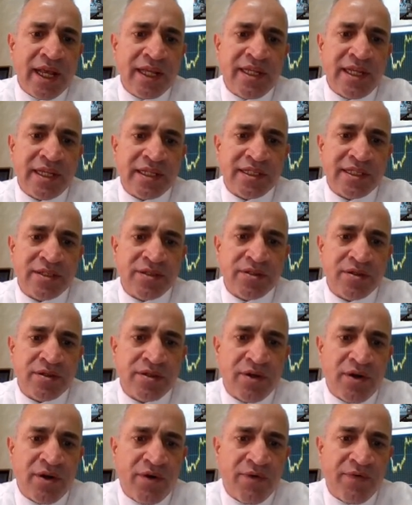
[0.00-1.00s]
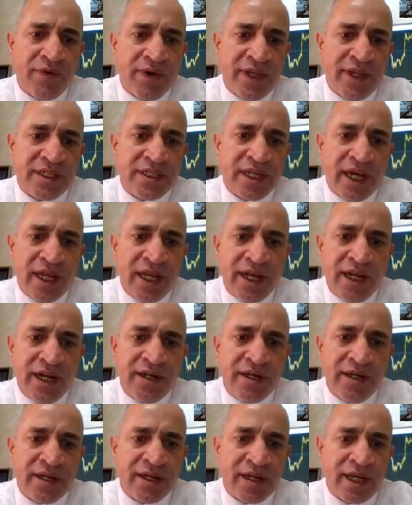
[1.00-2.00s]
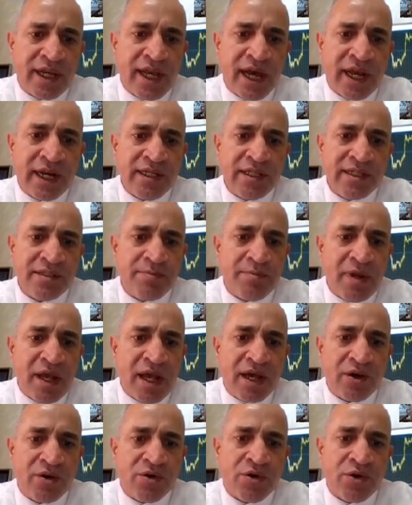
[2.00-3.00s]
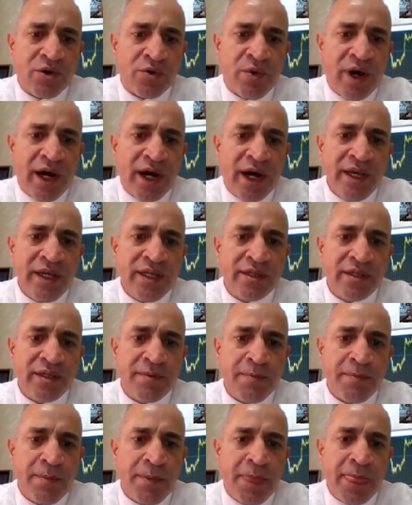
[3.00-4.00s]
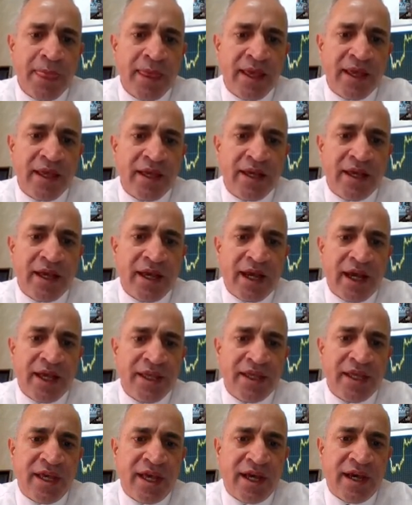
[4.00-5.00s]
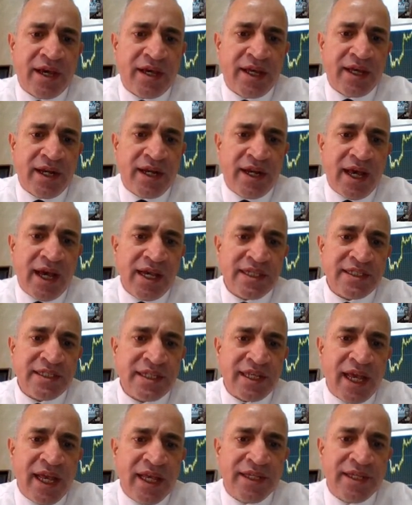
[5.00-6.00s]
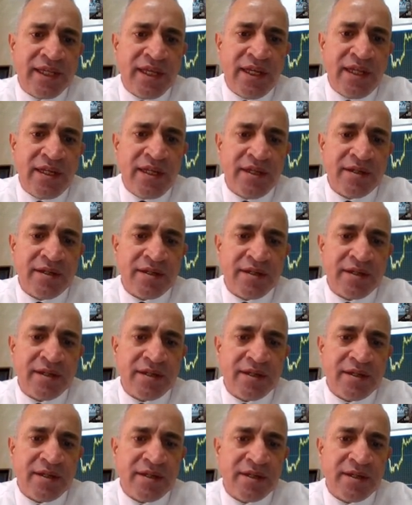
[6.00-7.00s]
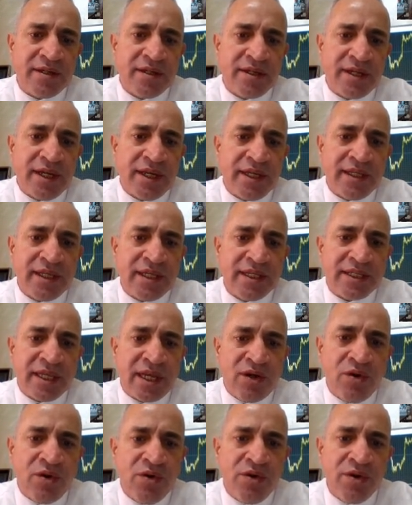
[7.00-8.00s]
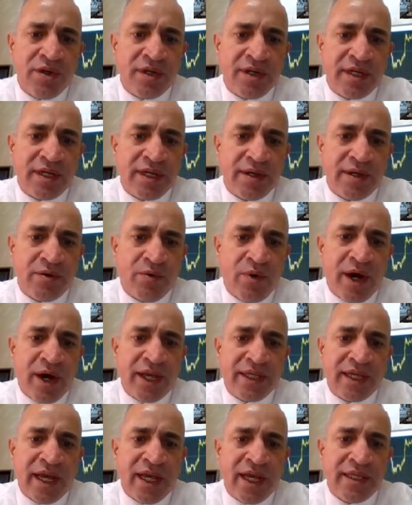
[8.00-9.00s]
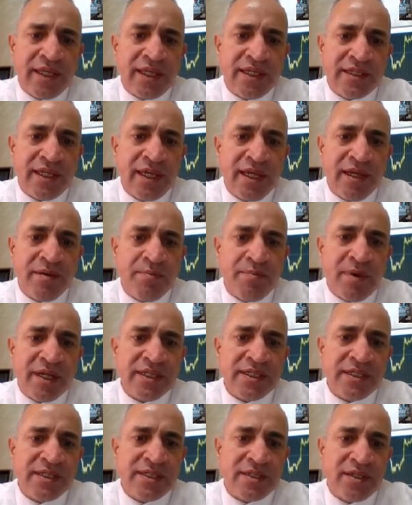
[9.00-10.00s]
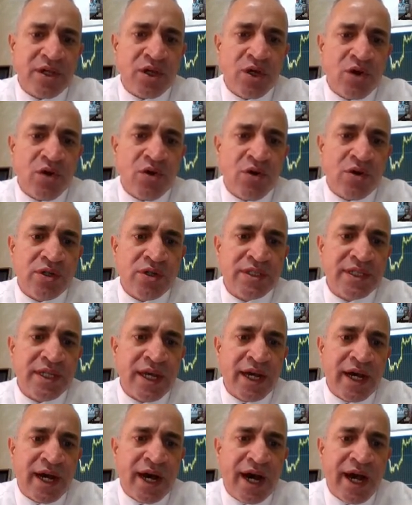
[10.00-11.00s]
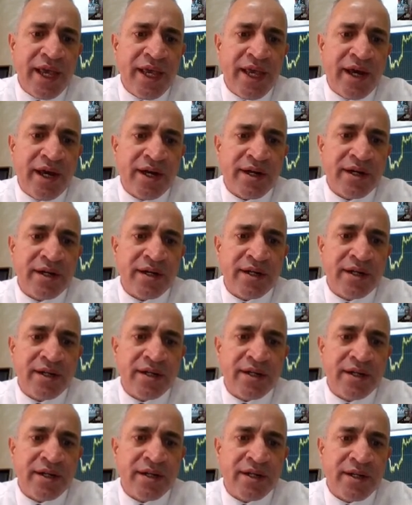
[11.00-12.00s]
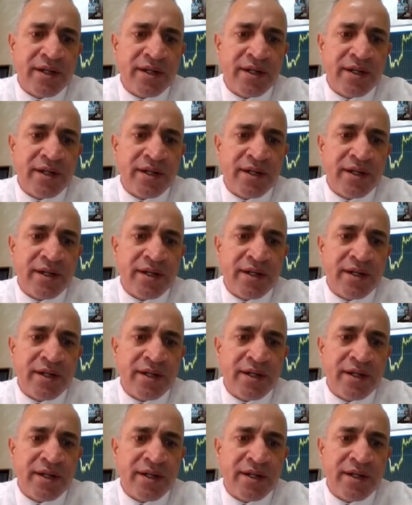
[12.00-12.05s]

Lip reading: regardless of its color, regardless black or white. And the last candle, it is a long white candlestick, must close higher